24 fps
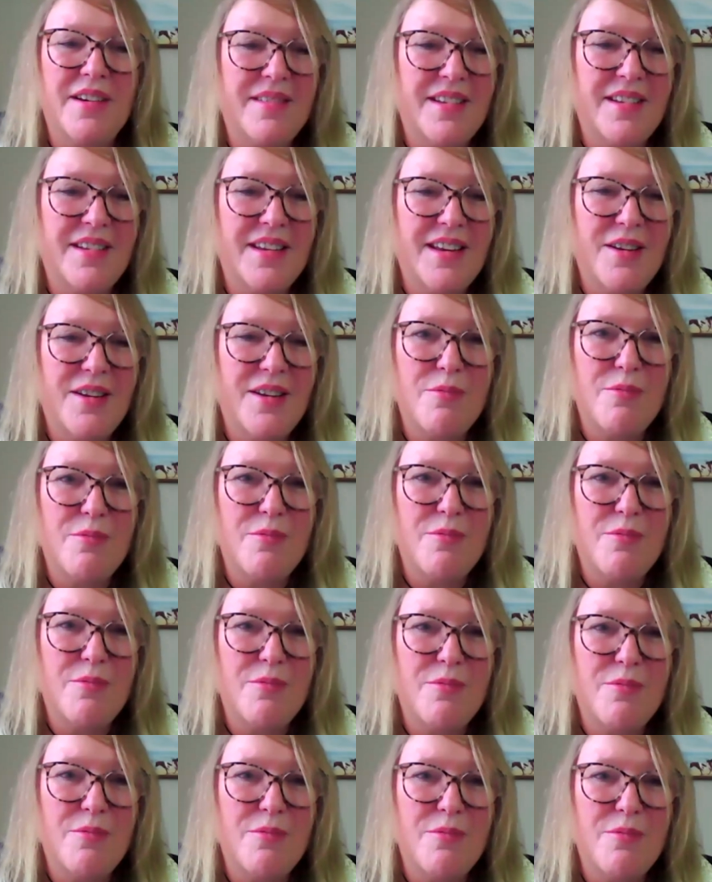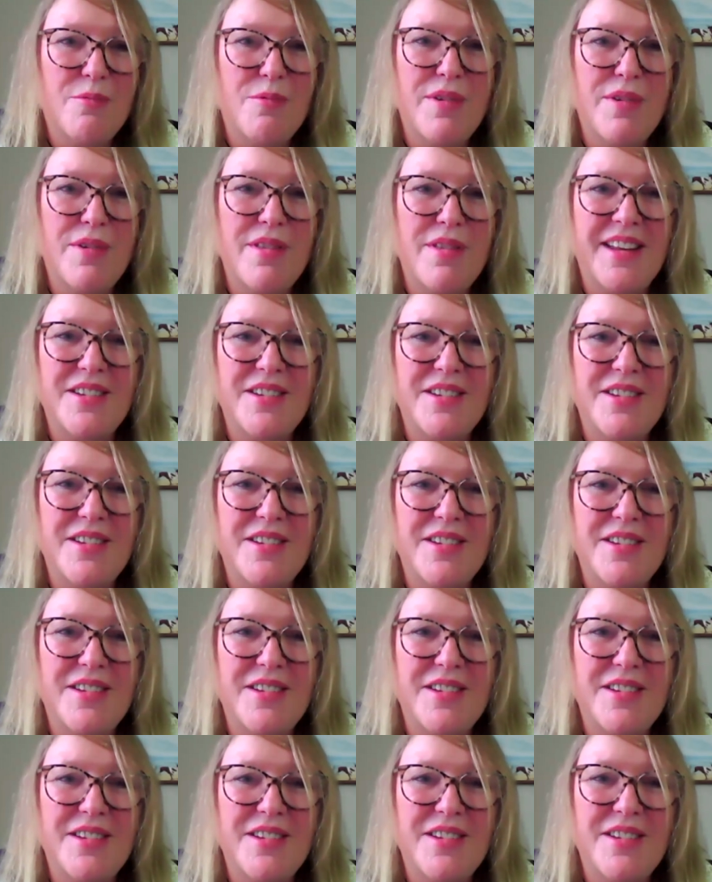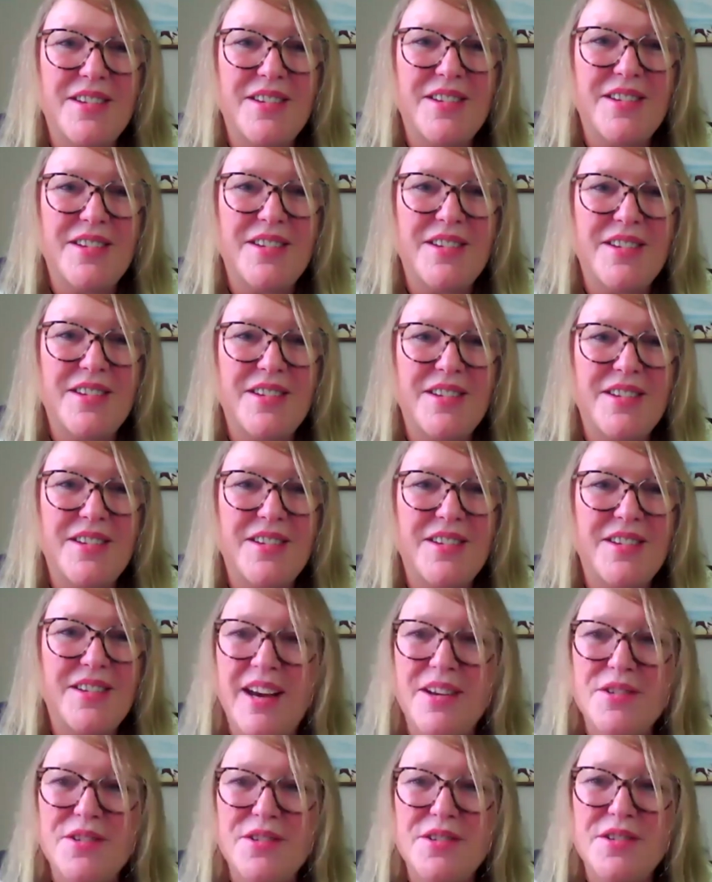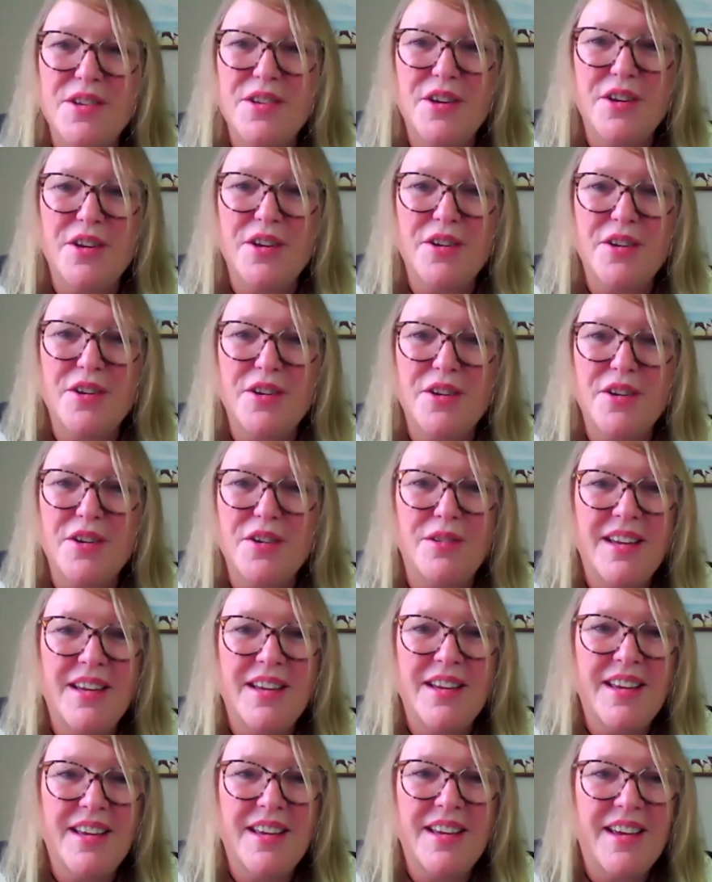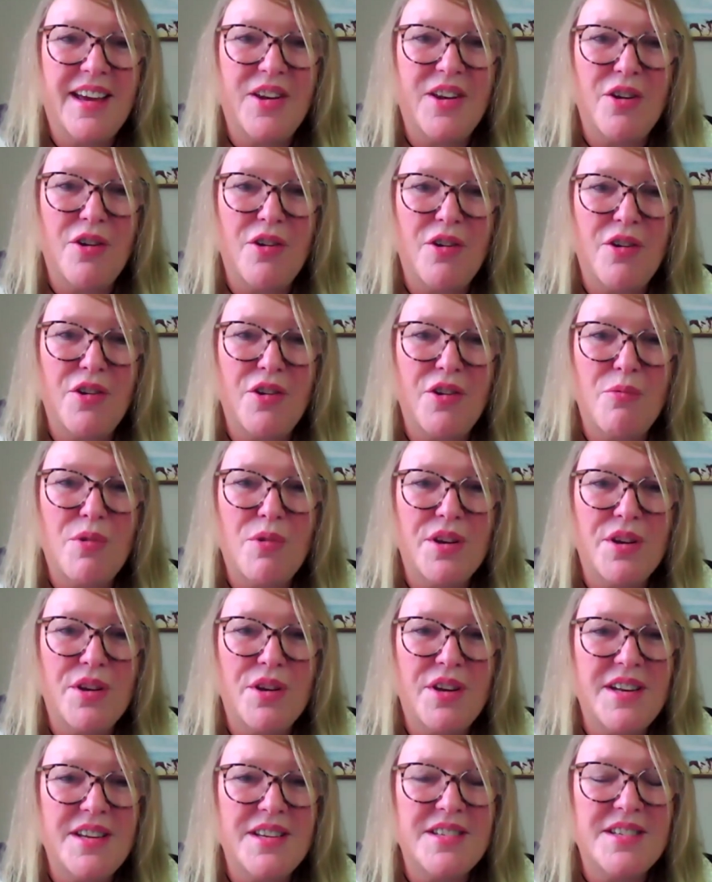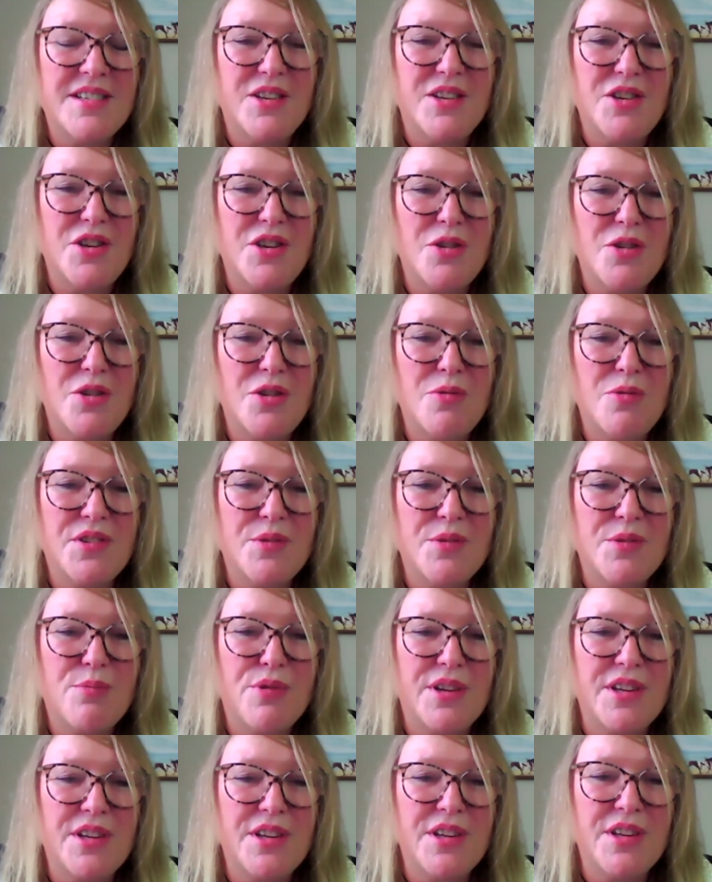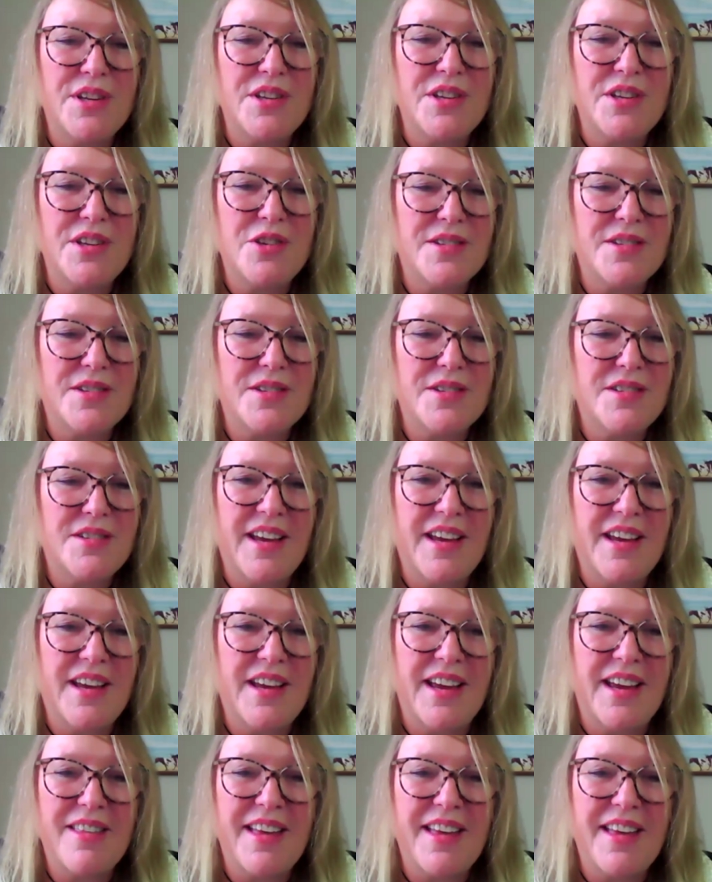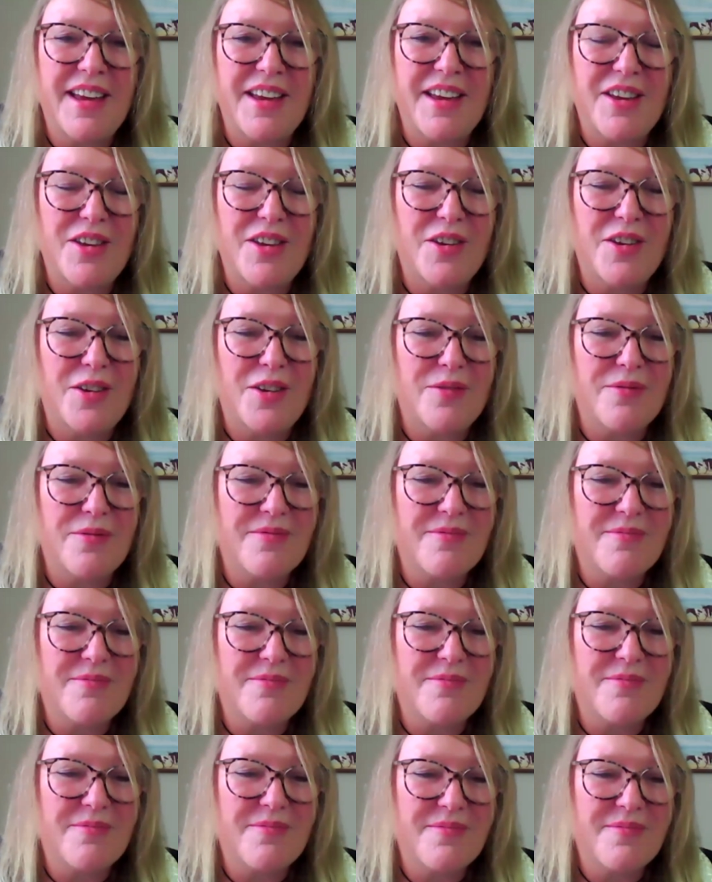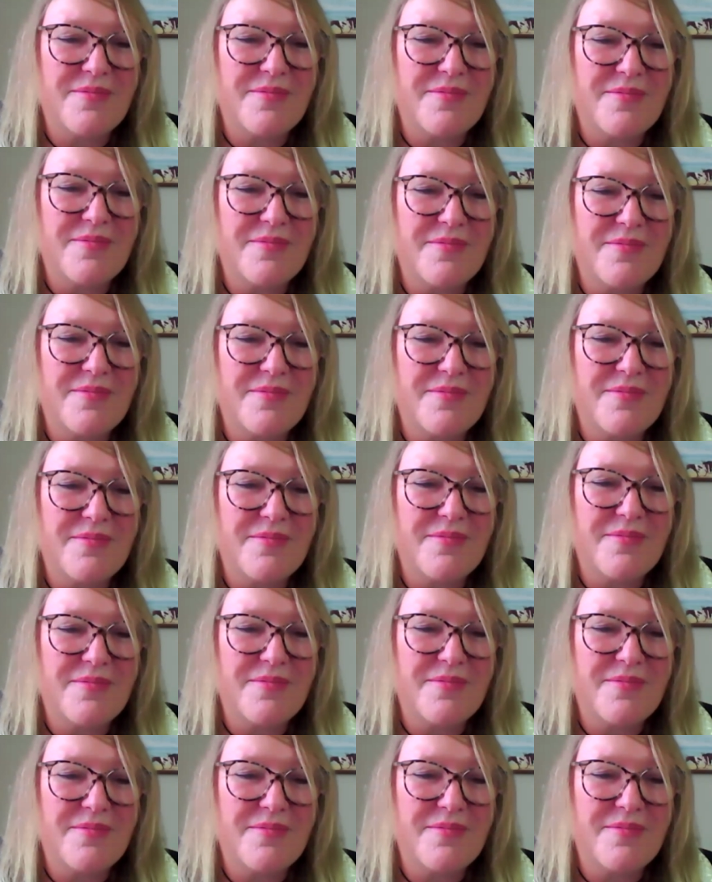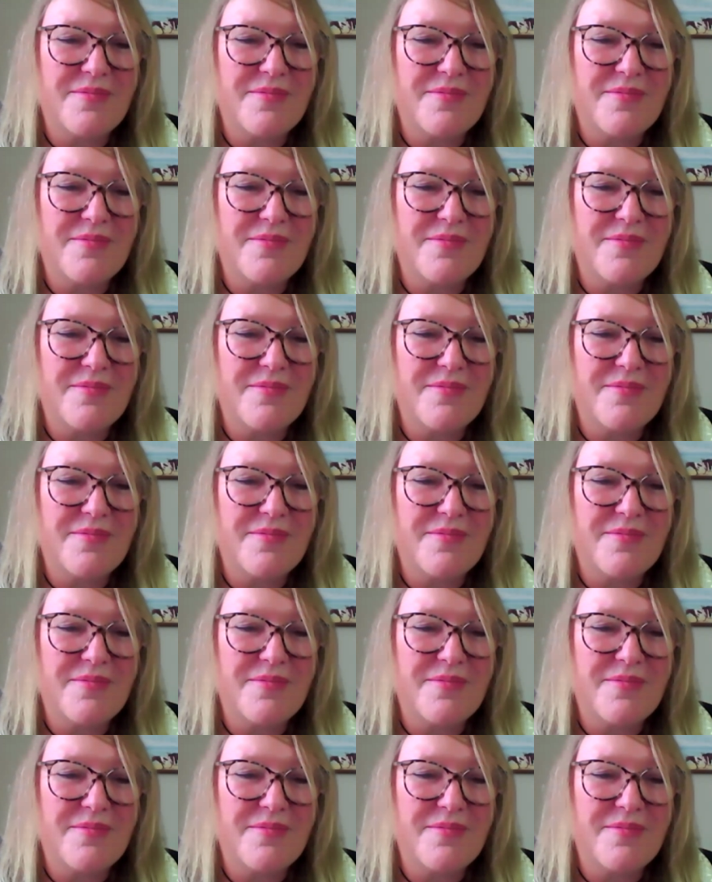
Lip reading: Thank you. And Zabada, with that, I welcome you into our circle and honor what it is that you want to bring to us today. Thank you.